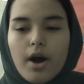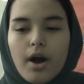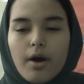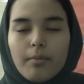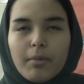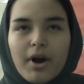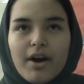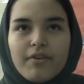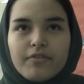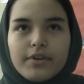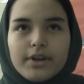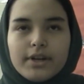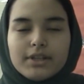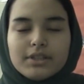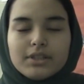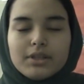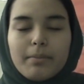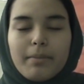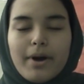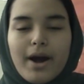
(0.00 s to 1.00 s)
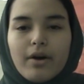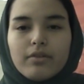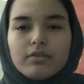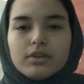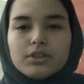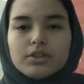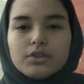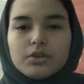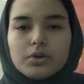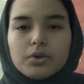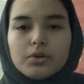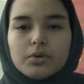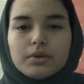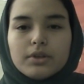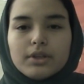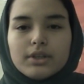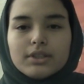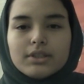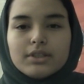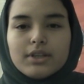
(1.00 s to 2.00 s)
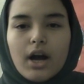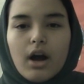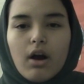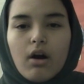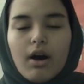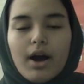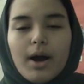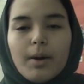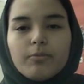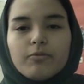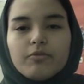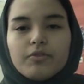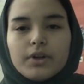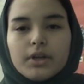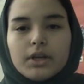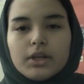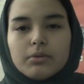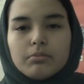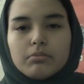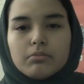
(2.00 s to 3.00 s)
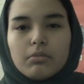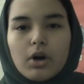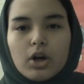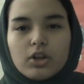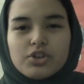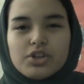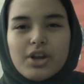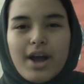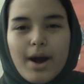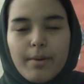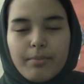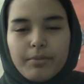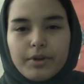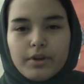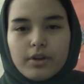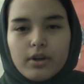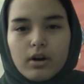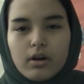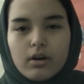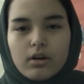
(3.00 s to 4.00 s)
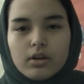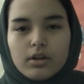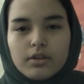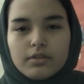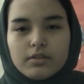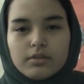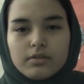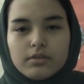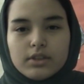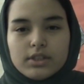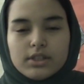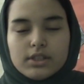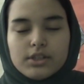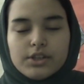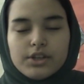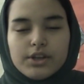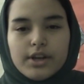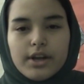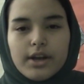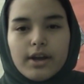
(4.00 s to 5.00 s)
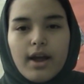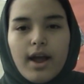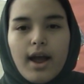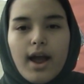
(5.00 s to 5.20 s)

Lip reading: My feelings about this school is that I am feeling much happier this year,